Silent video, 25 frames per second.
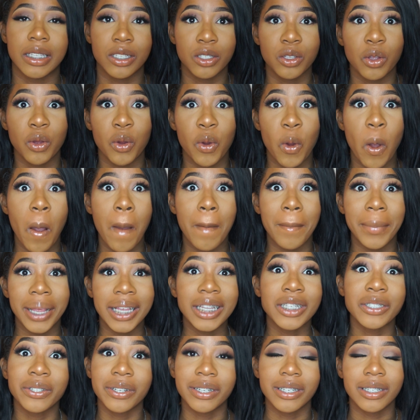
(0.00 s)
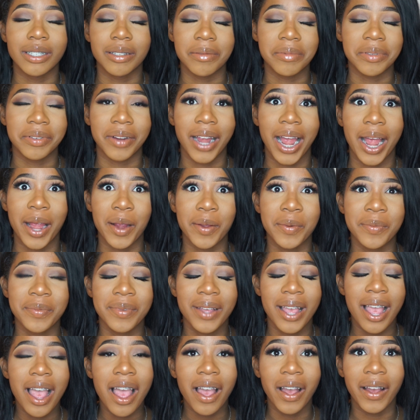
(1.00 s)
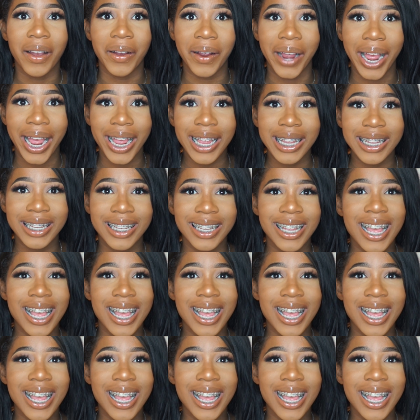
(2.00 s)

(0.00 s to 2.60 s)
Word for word: so make sure you subscribe, okay?